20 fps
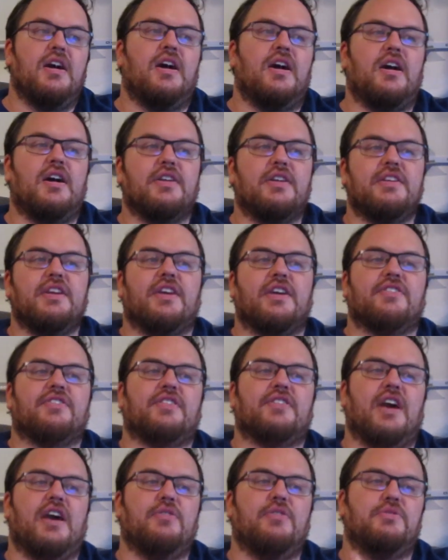Uh,
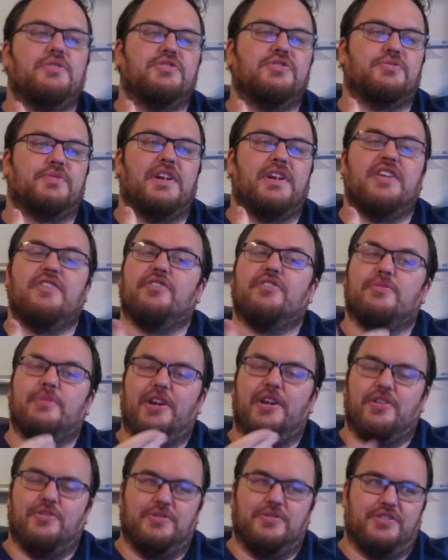yes, I was ready for
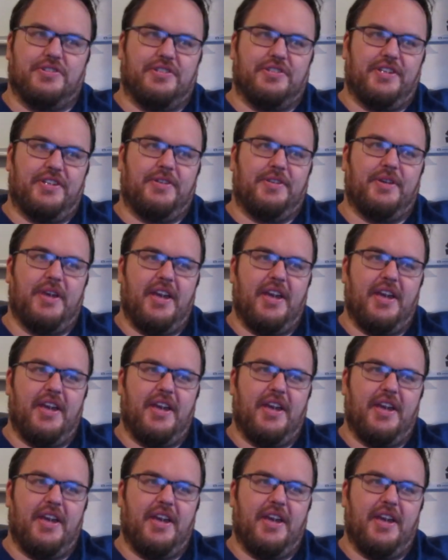my own journey,